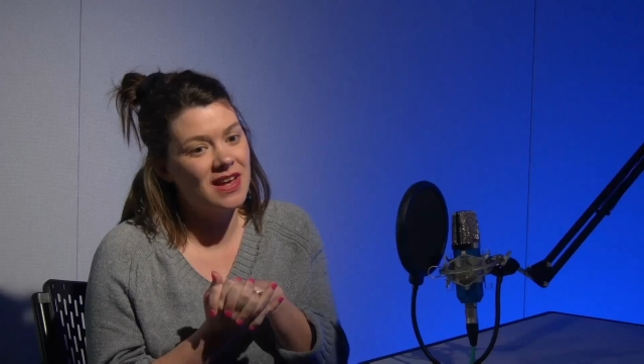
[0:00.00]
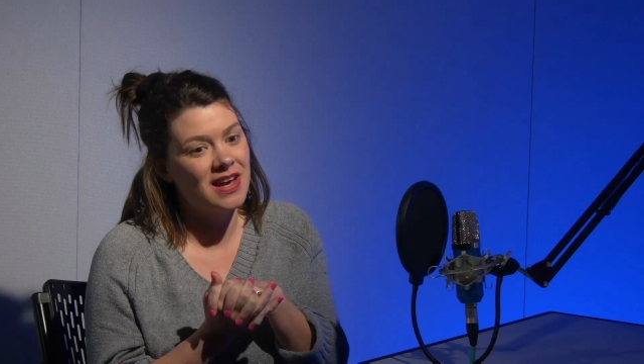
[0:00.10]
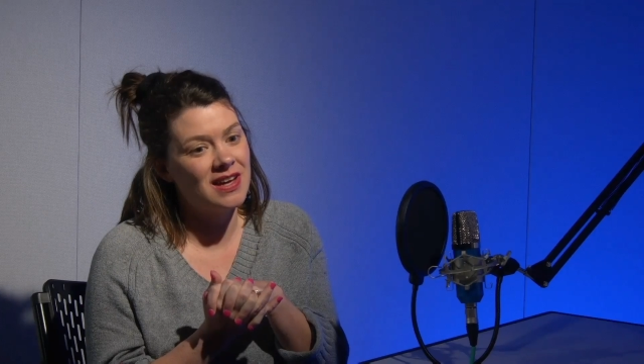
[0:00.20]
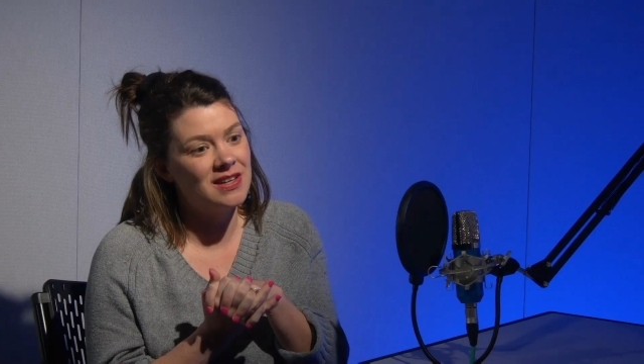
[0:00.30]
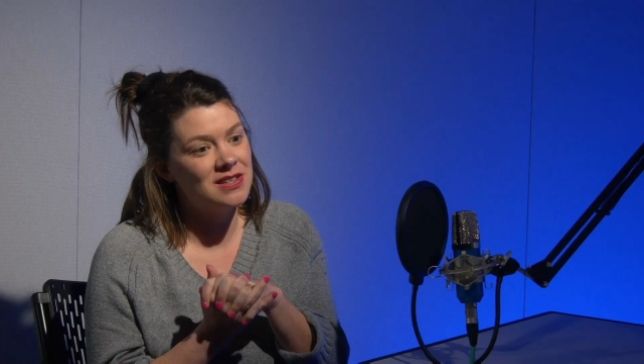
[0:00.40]

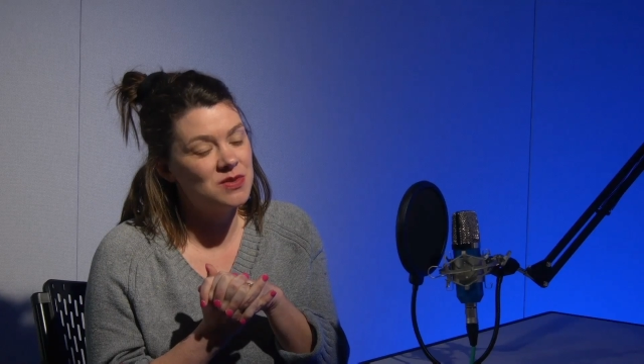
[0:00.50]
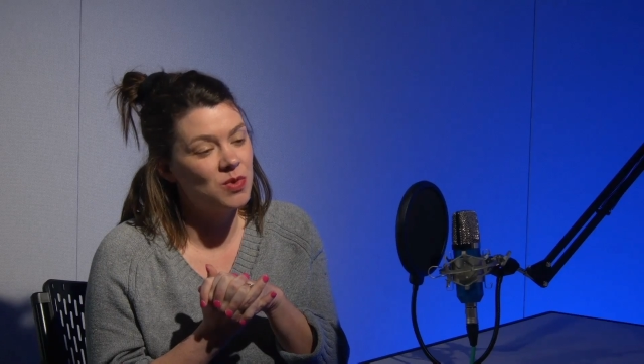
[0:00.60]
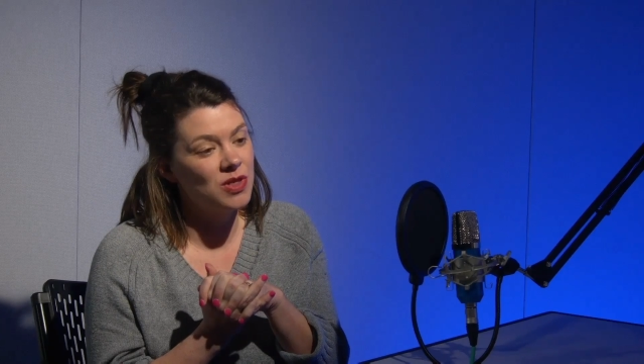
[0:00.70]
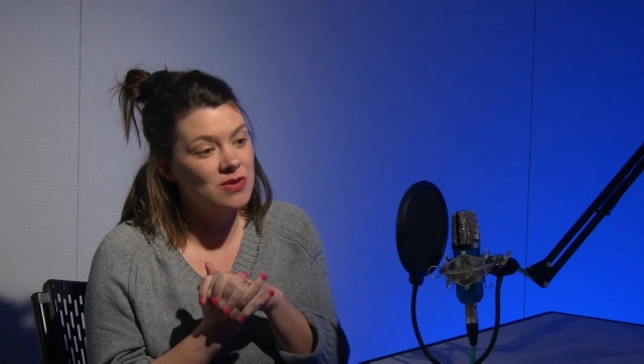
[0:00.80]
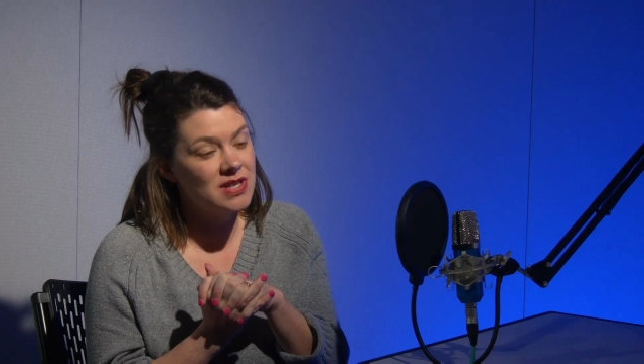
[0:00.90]
And
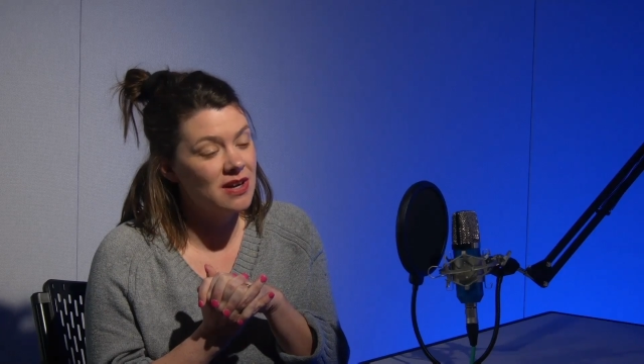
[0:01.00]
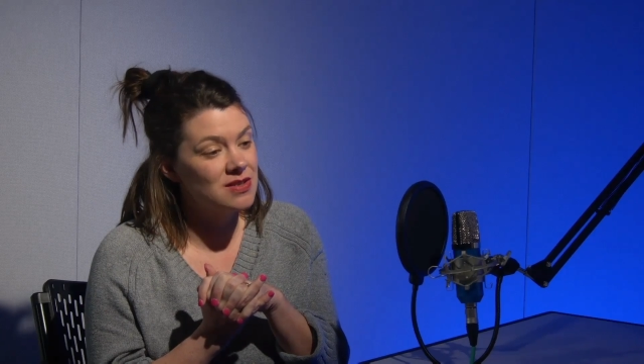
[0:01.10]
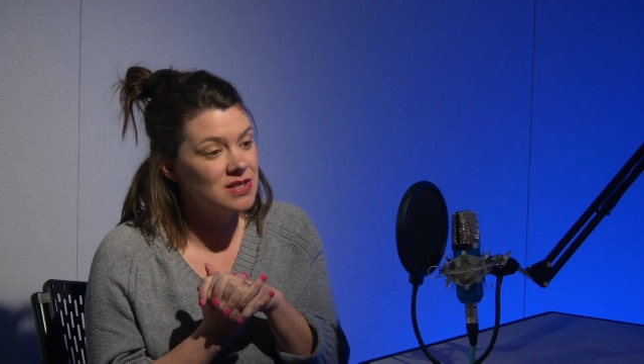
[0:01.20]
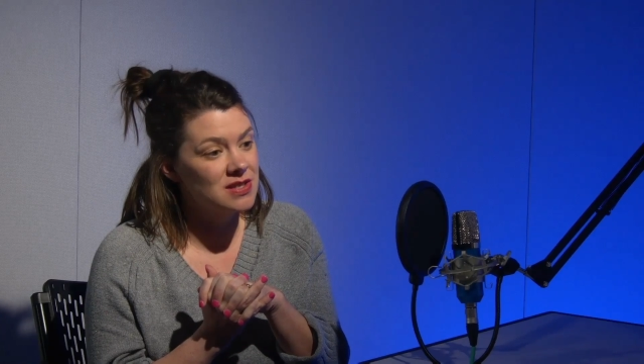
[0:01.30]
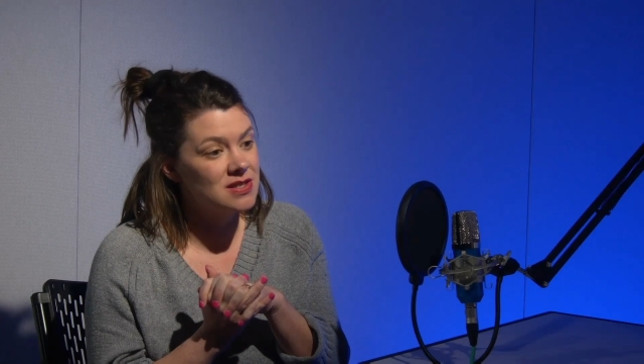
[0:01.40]
when those
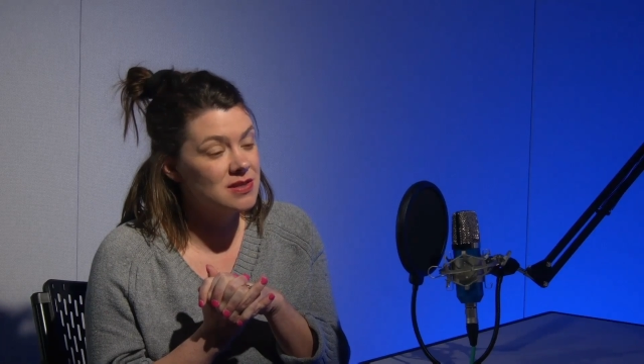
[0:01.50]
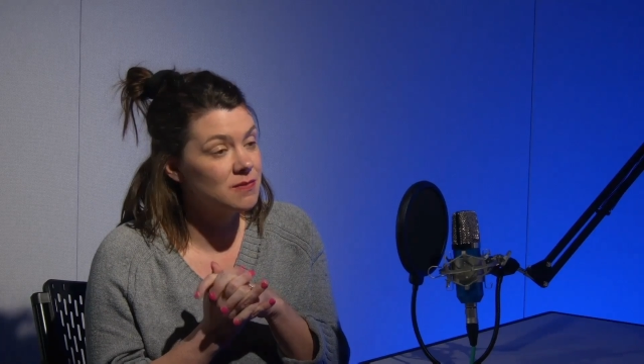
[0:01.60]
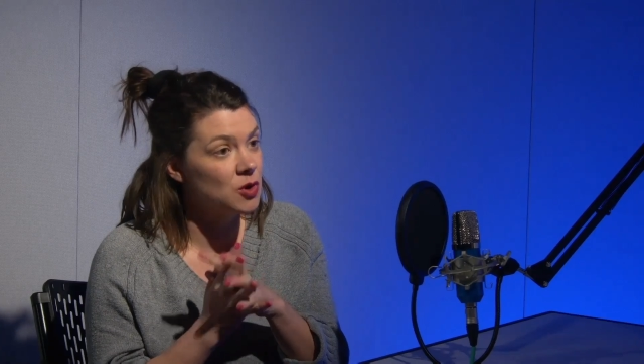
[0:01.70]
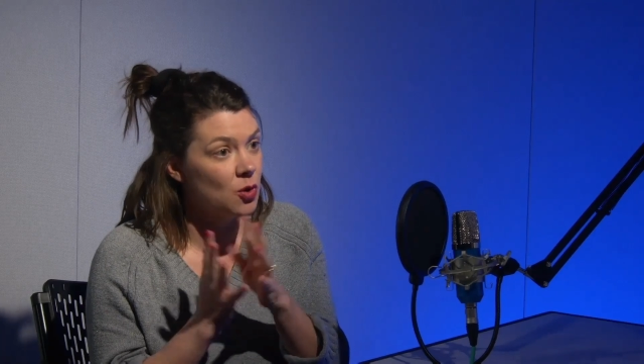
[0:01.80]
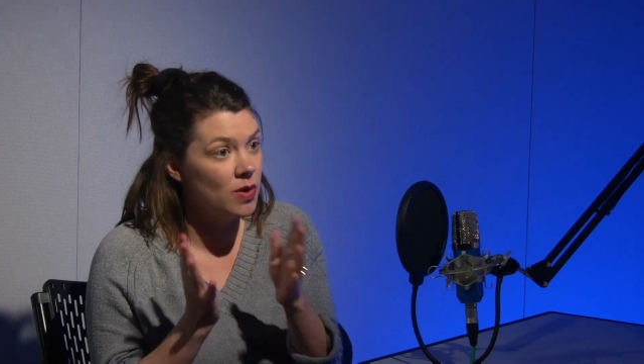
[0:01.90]
houses
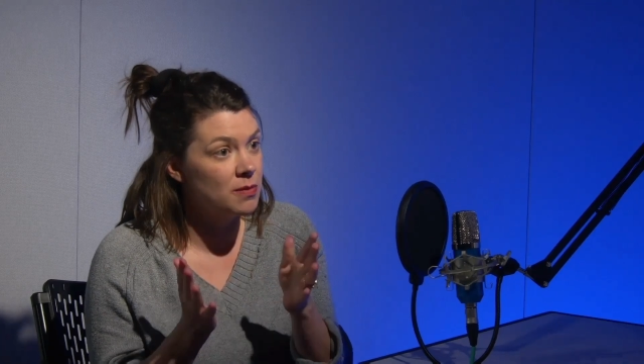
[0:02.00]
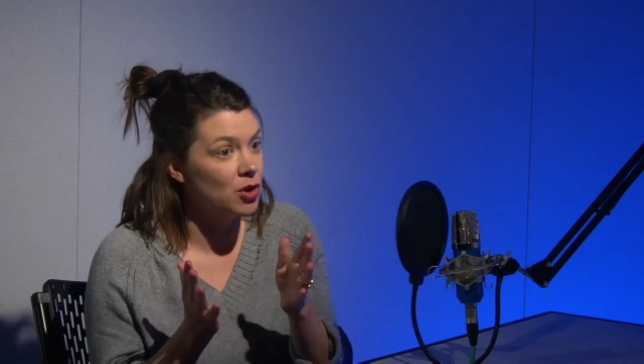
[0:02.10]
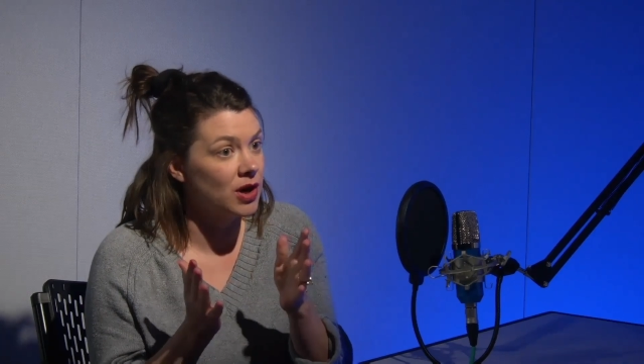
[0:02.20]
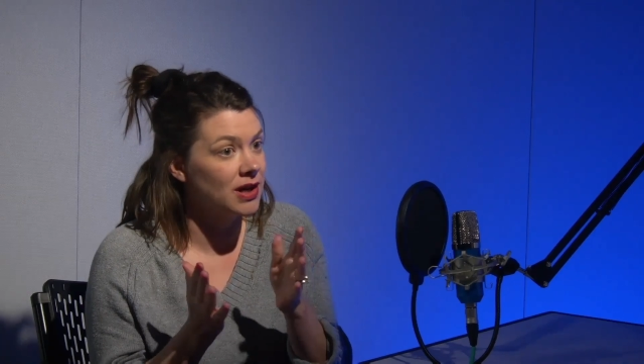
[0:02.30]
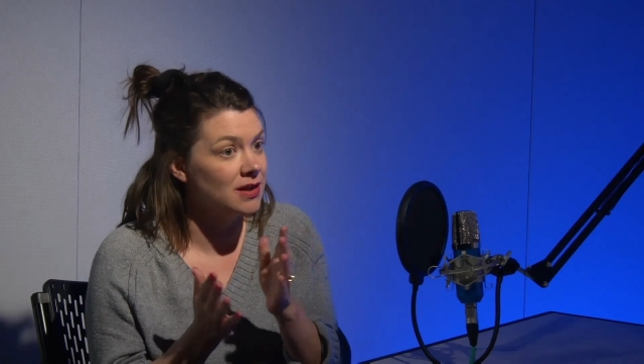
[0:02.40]
go on the
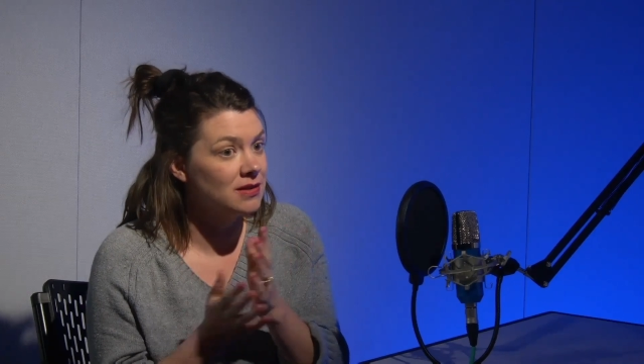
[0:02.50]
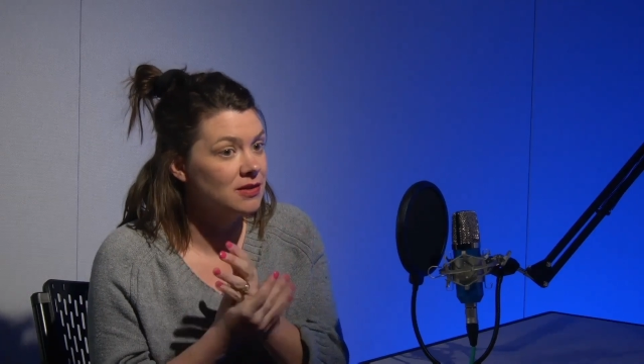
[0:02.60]
market,